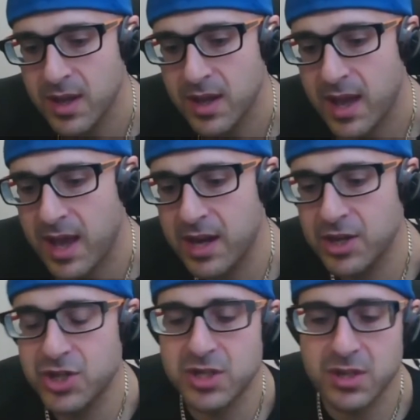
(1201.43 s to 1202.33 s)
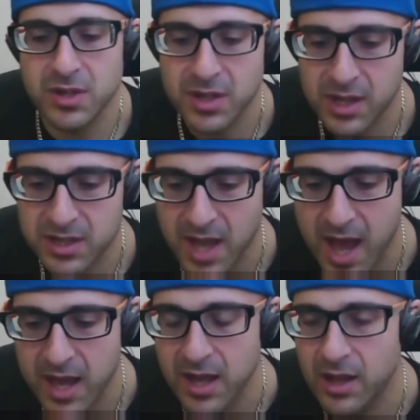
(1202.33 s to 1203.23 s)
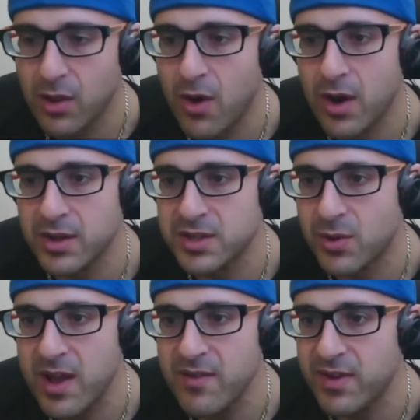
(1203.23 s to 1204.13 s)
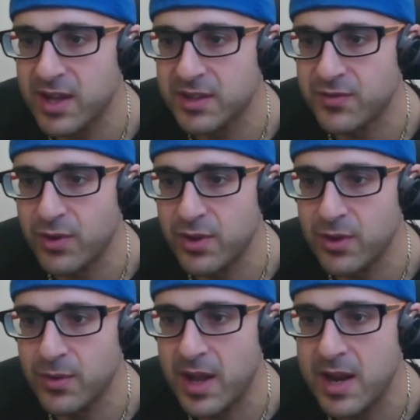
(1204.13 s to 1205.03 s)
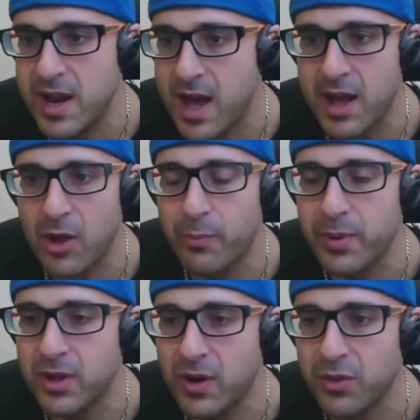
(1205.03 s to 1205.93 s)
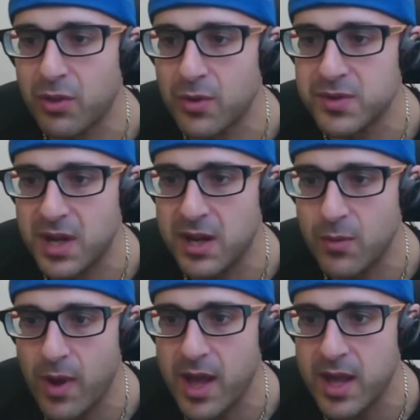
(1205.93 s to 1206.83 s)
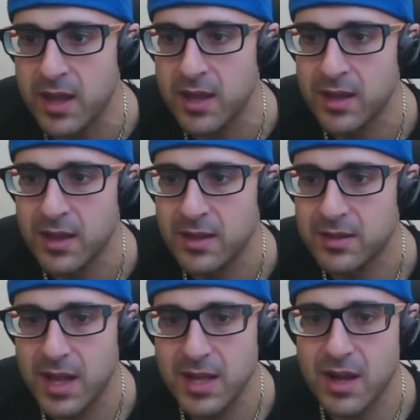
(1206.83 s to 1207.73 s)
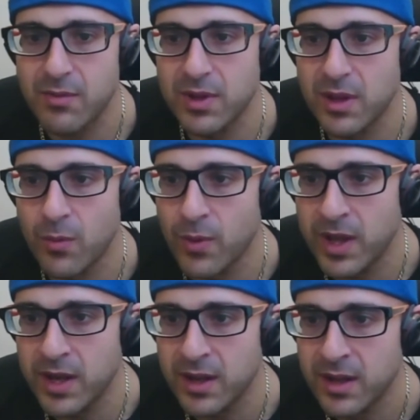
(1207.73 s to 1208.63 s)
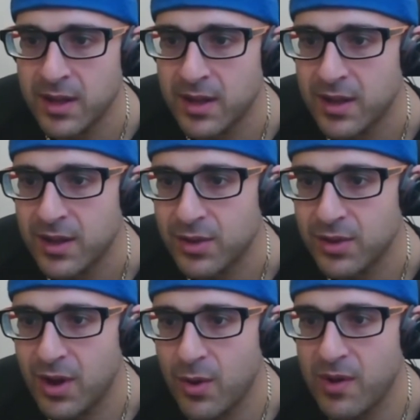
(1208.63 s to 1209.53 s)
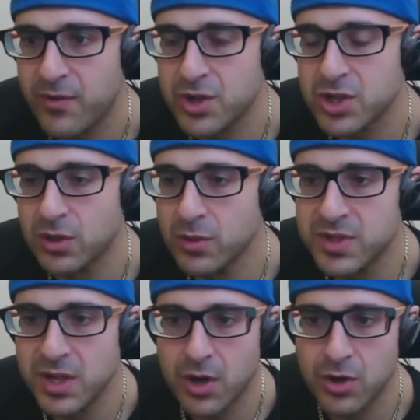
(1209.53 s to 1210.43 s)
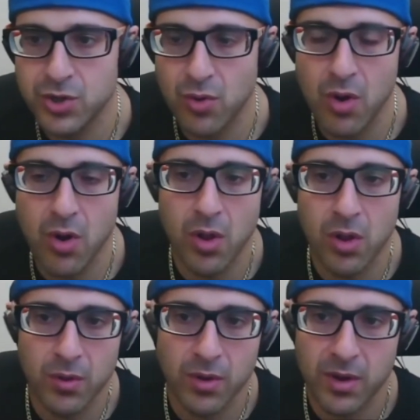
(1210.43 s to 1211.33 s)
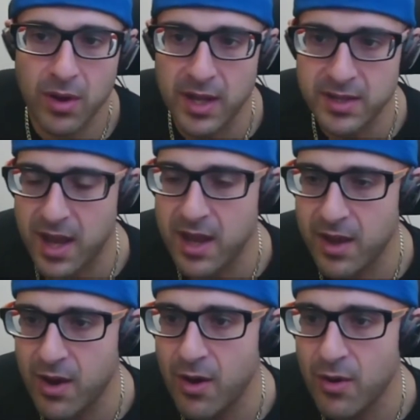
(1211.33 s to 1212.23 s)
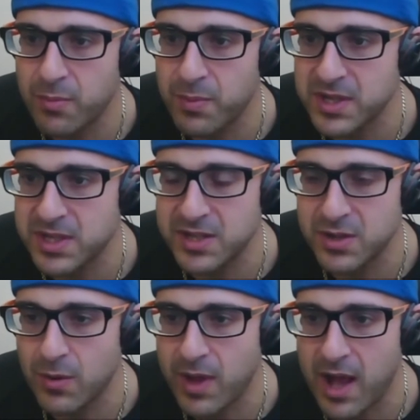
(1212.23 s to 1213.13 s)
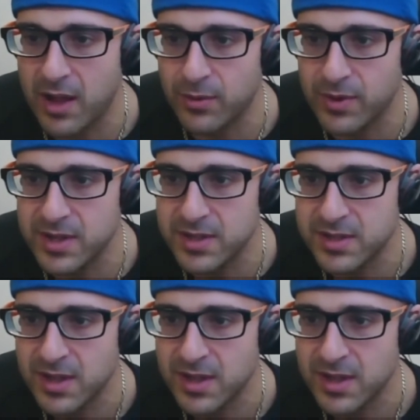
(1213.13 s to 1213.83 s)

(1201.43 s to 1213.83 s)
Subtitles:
and it's just tagging along these cravings for you and not helping your health goals in any way, that's not really a win. You know, if you're just losing control on Diet Coke because it has no calories